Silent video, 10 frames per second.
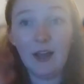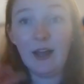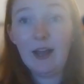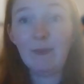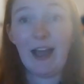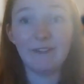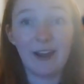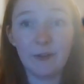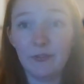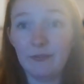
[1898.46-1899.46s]
I
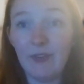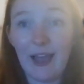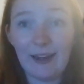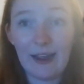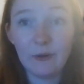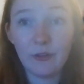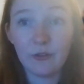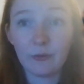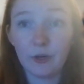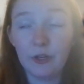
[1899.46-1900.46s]
found that out
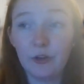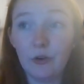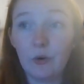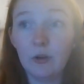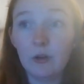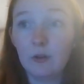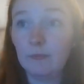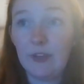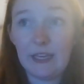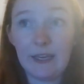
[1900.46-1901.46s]
through
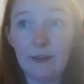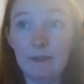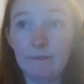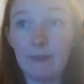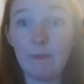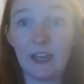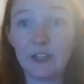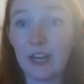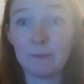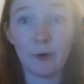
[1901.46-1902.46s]
the
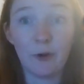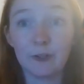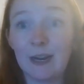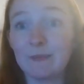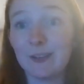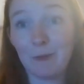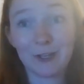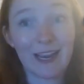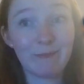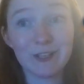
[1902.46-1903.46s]
MHA program.
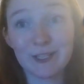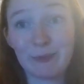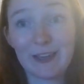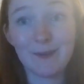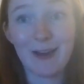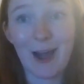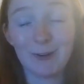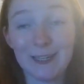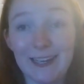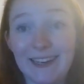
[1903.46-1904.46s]
Someone came to speak
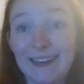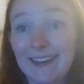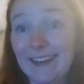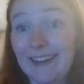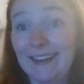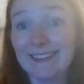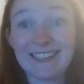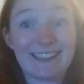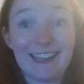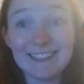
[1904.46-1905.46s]
about it, and I
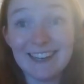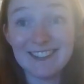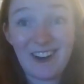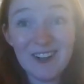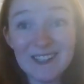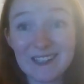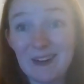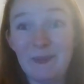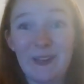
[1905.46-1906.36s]
was like, that sounds awesome.